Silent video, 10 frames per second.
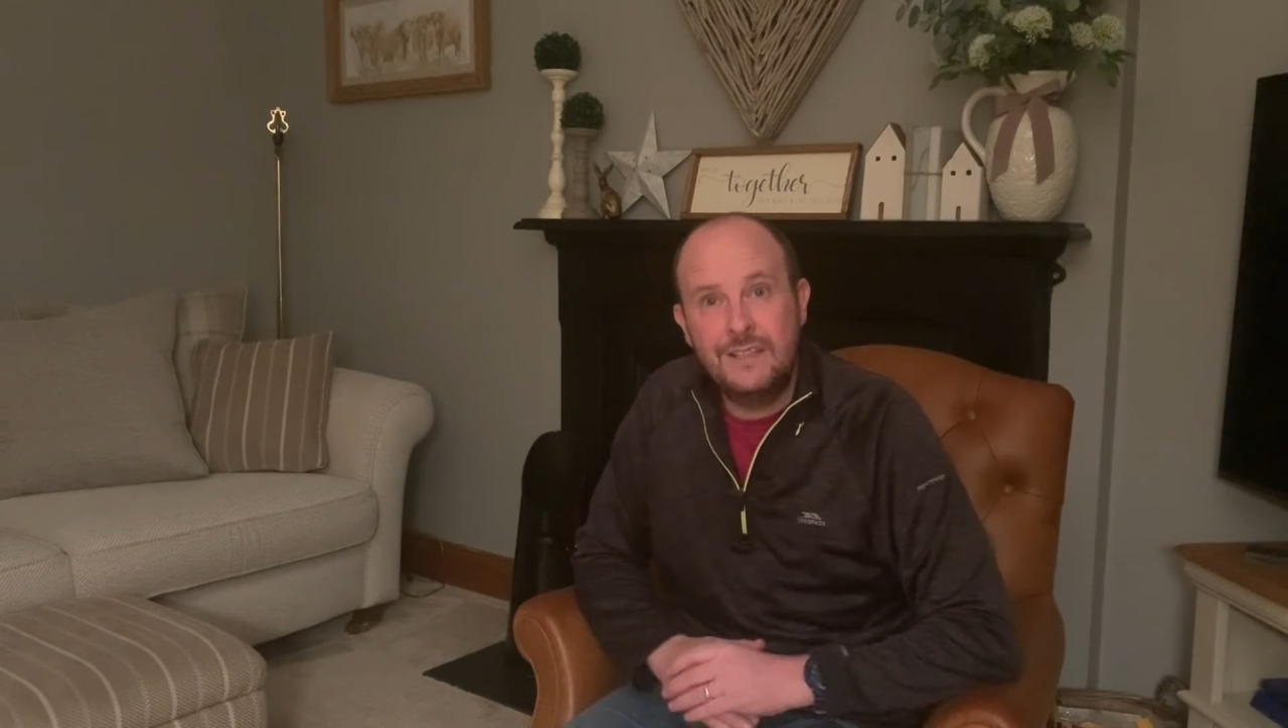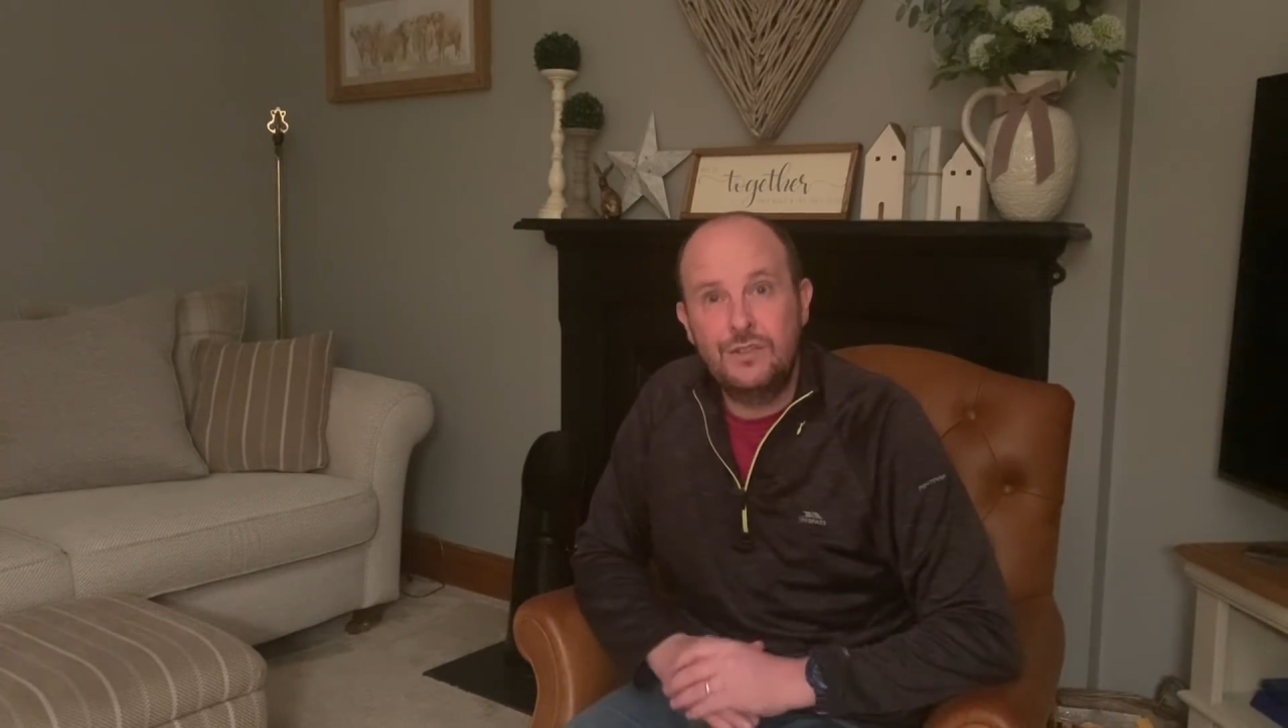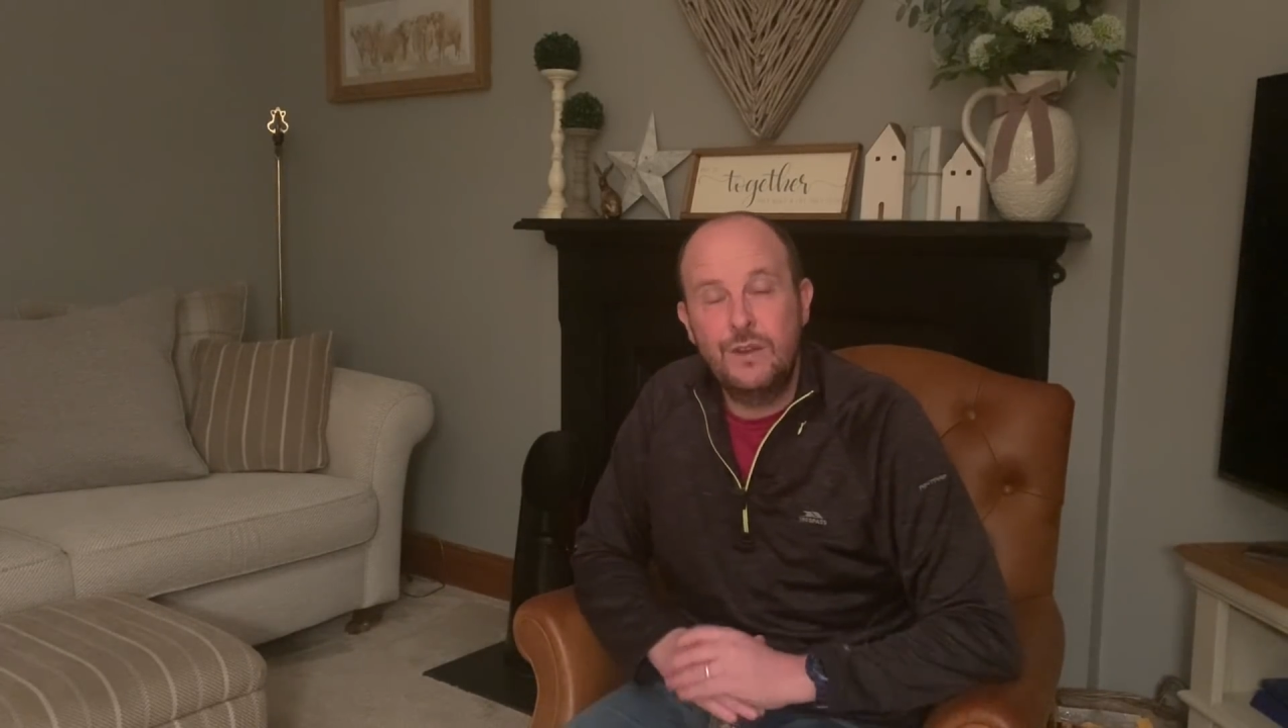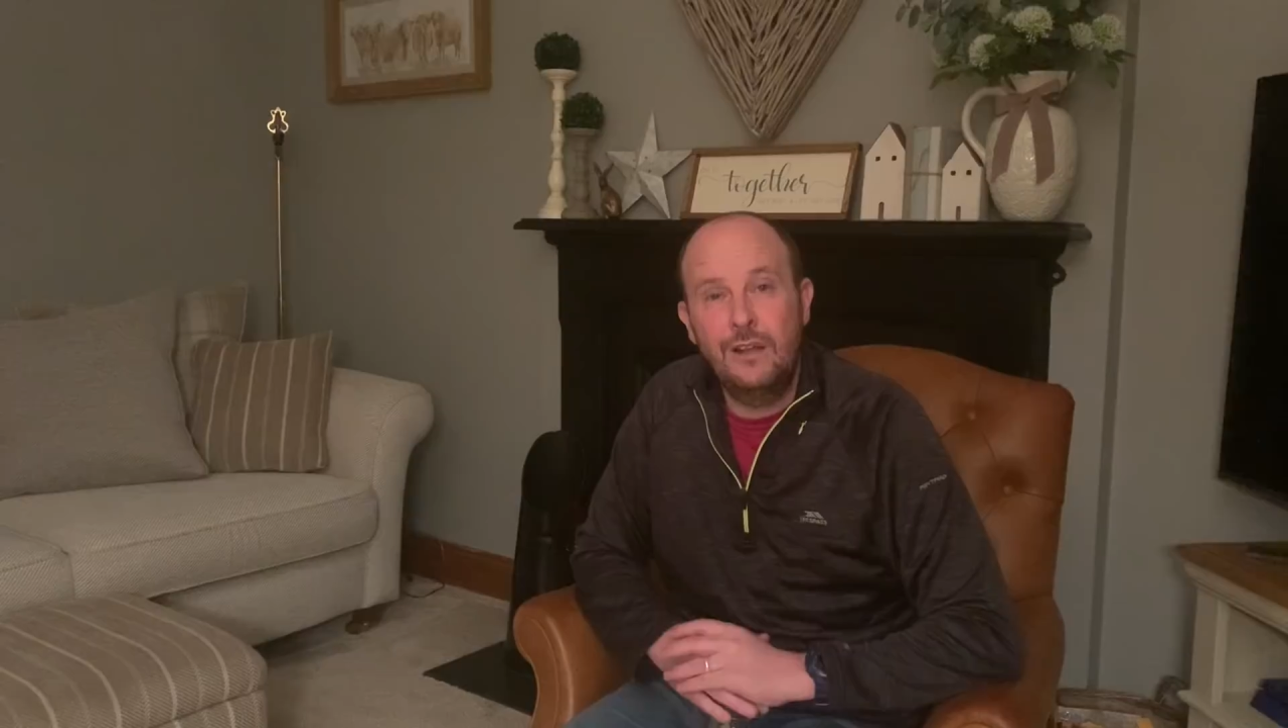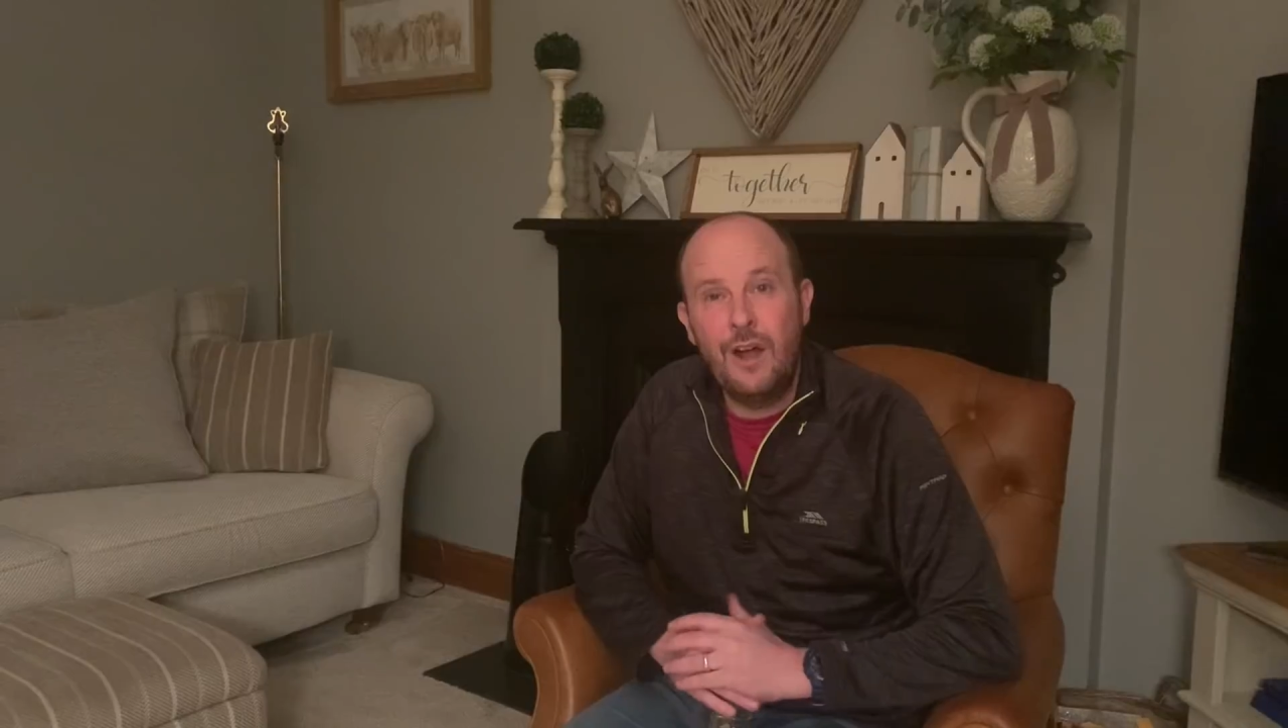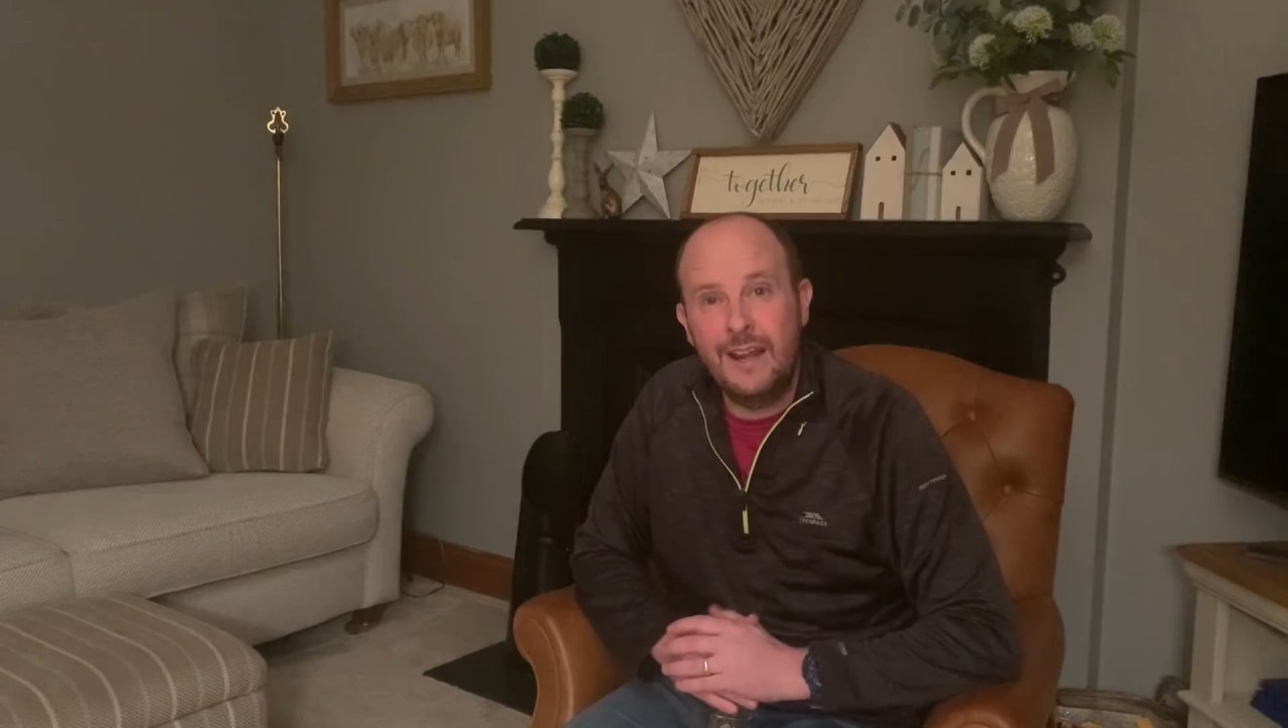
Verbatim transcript: so you'll not